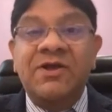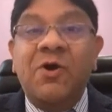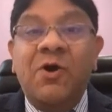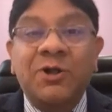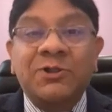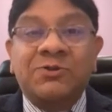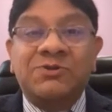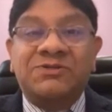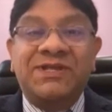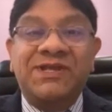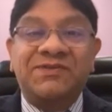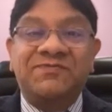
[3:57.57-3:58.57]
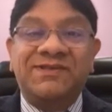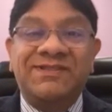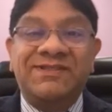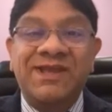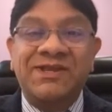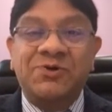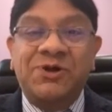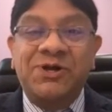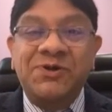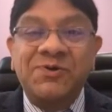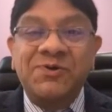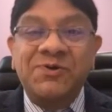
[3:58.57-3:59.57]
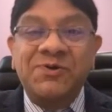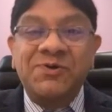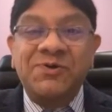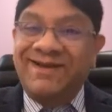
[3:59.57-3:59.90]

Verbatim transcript: all those things which they enjoy doing,